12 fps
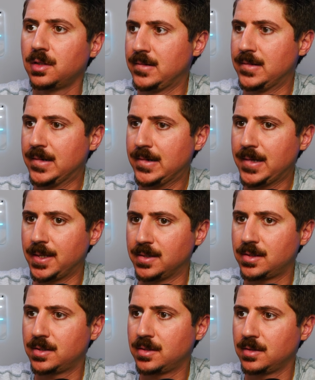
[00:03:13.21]

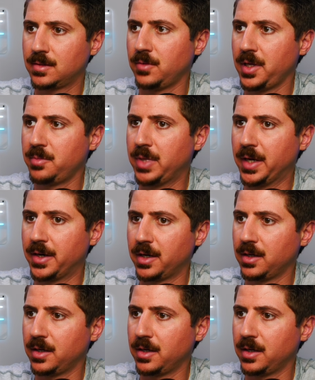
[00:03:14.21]
Nice, way better.